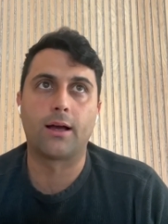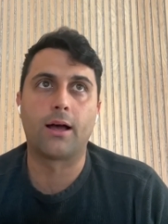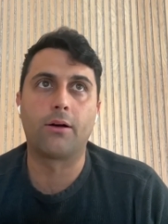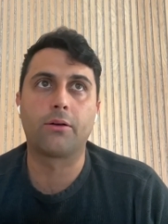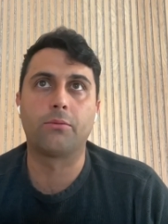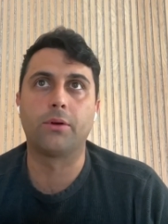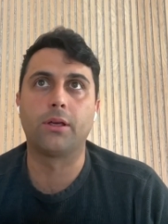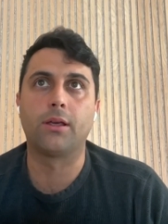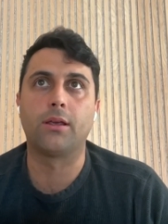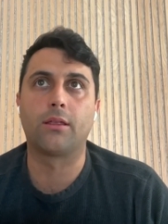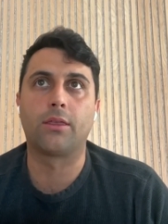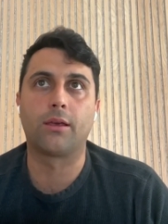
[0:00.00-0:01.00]
How can
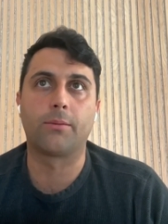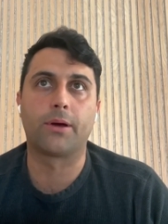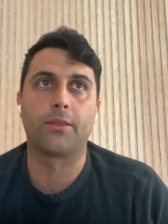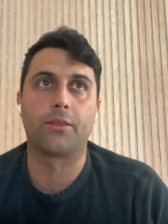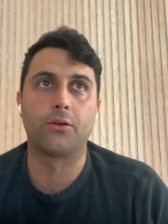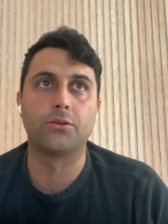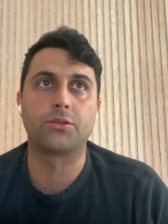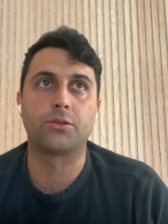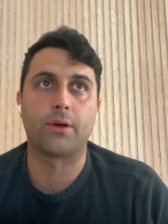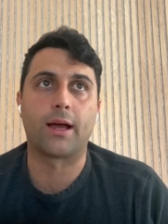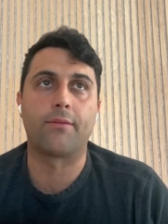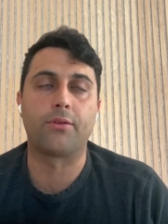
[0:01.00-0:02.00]
we think about those
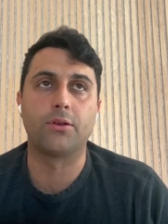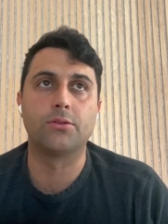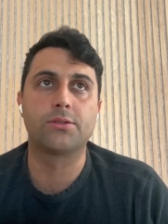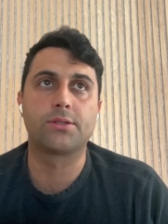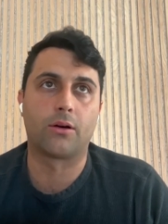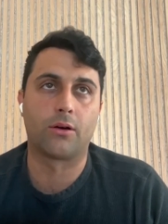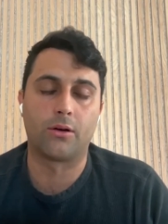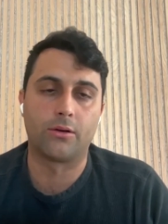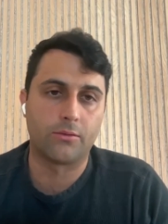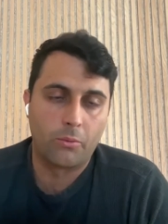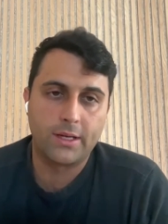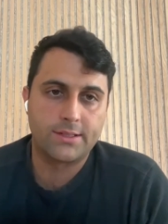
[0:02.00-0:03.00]
two avenues
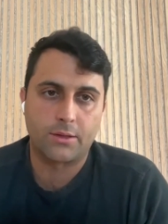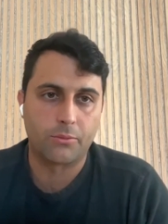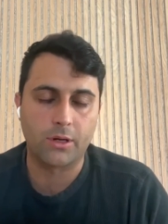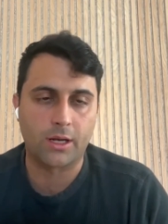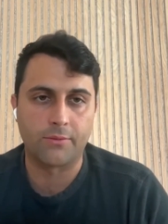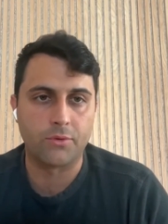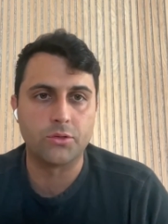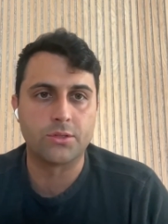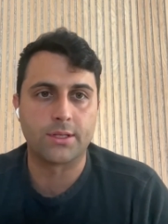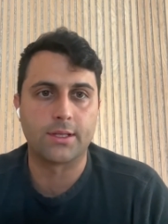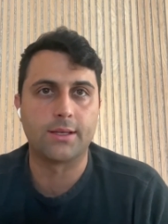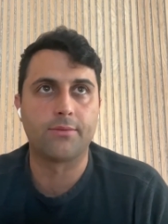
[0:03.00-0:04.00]
are ways that we're kind of
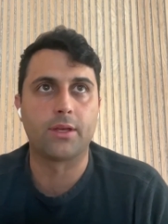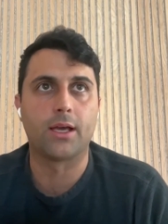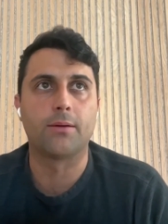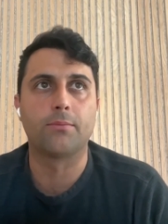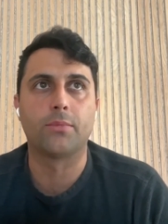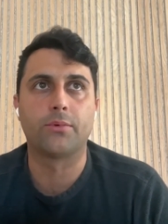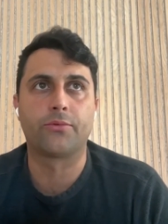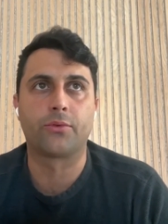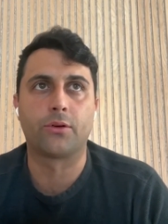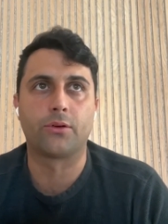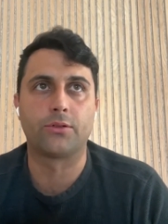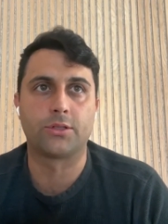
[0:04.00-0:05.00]
using the EVM
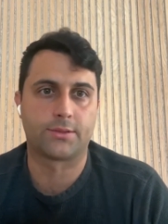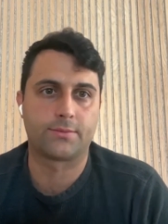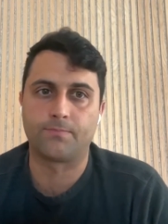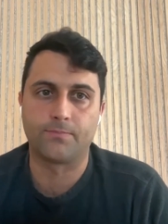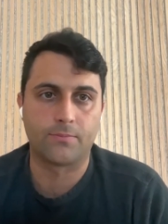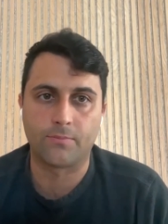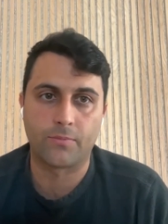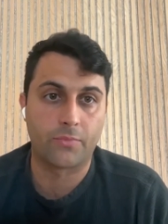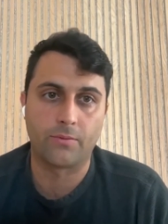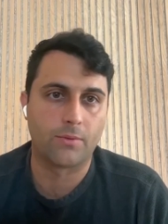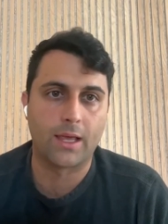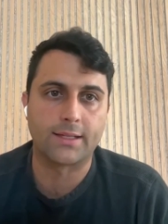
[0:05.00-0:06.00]
for just
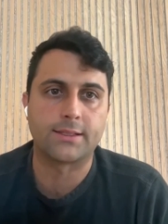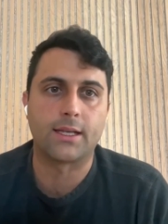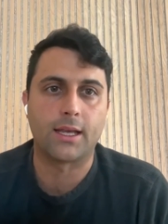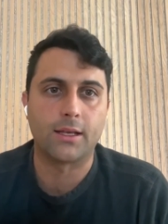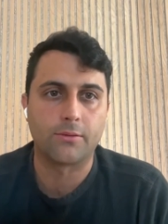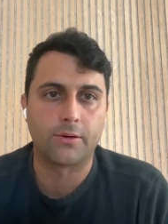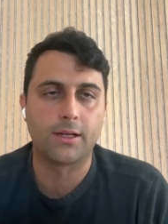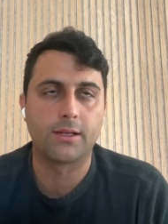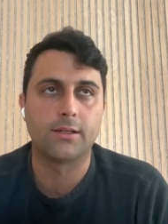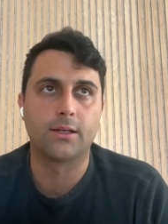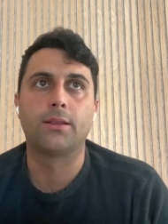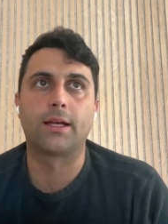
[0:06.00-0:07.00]
S&8, right?
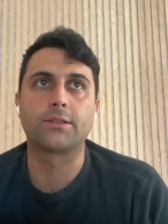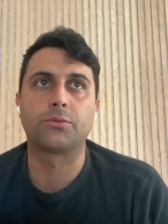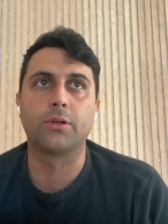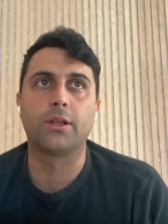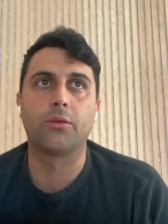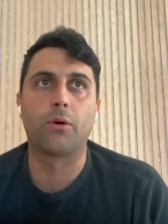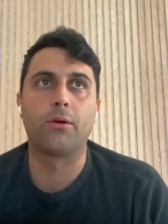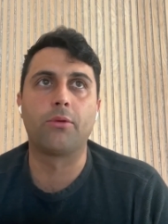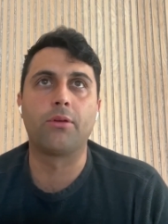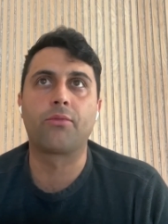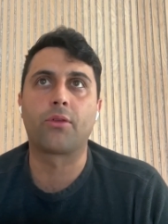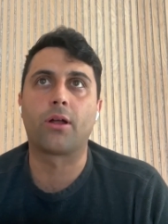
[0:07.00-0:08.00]
That's really the way
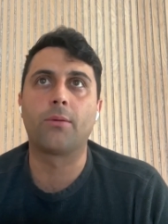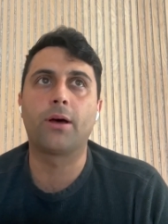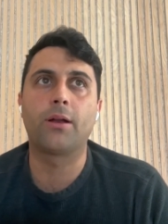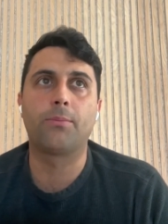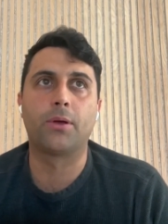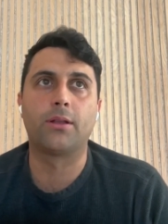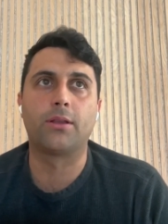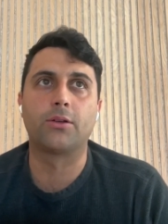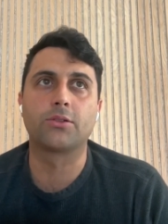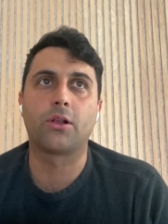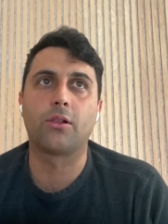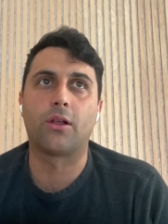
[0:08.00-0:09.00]
we've thought about it, but
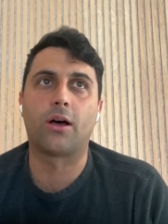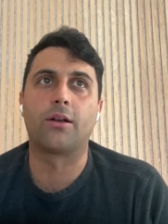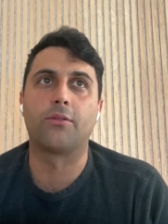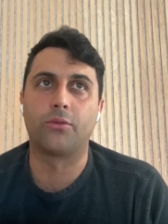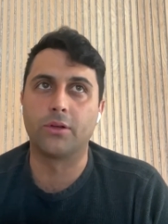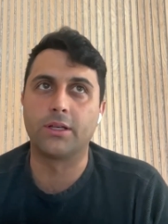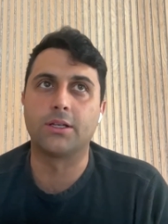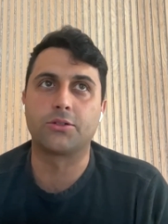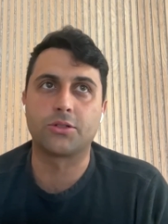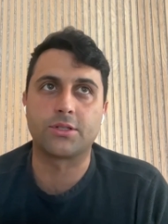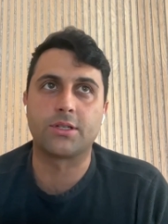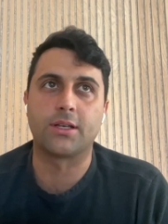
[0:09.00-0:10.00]
there's a lot of really
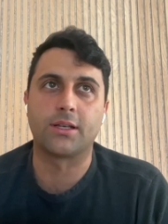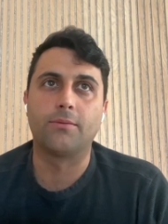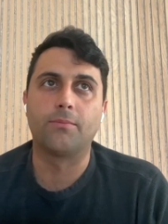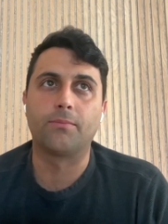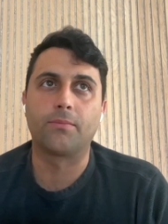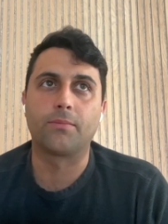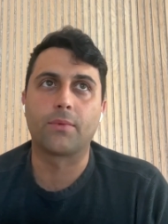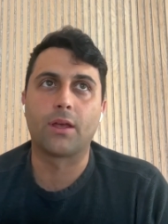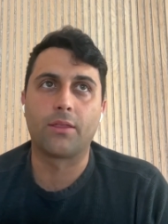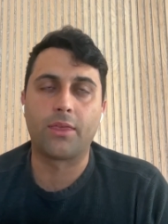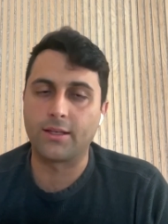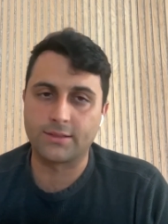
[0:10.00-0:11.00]
interesting
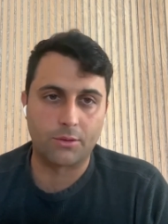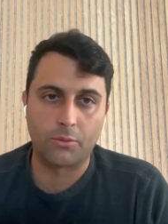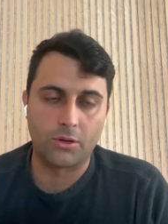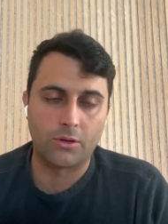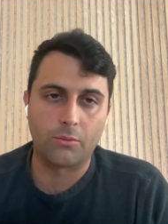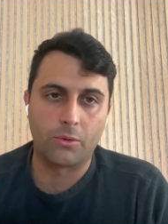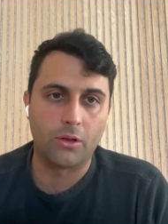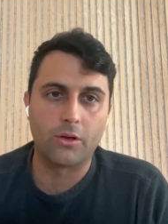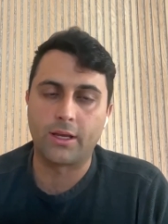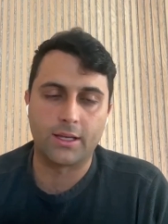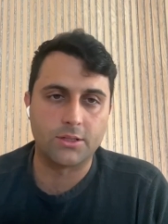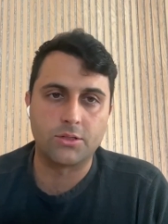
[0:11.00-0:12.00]
things that we're
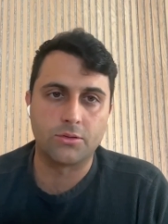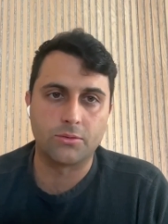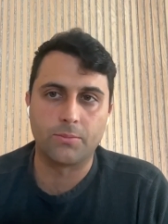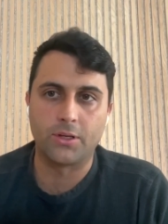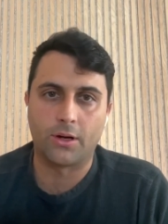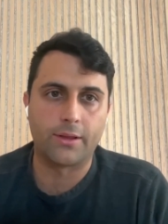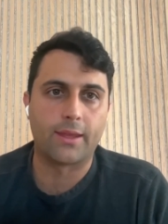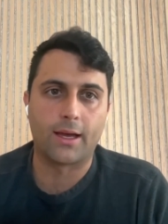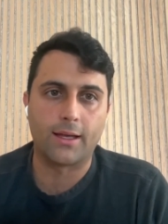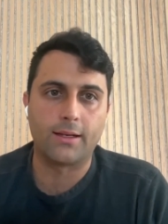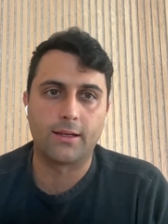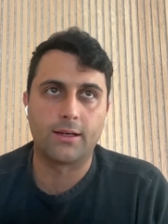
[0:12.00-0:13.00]
looking into beyond
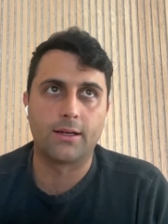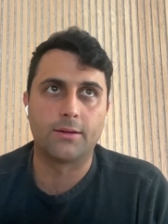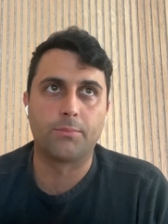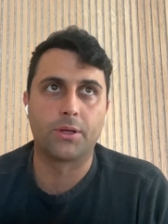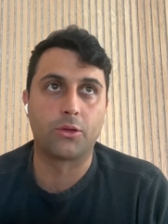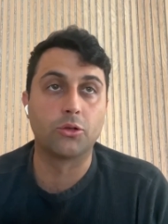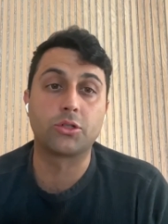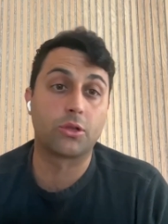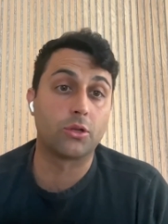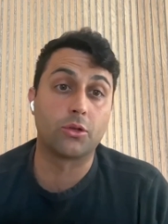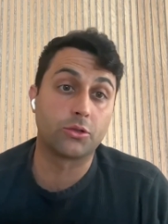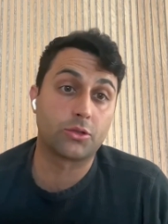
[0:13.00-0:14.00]
that. But those are
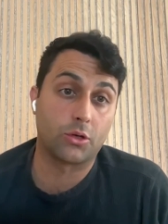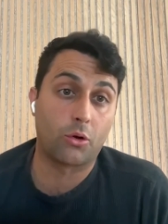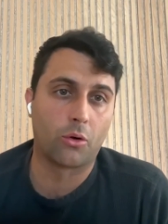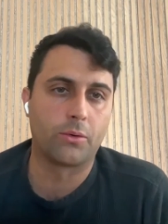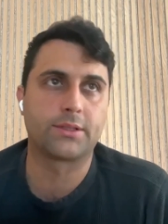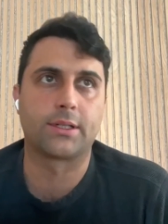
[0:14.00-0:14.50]
the core ones.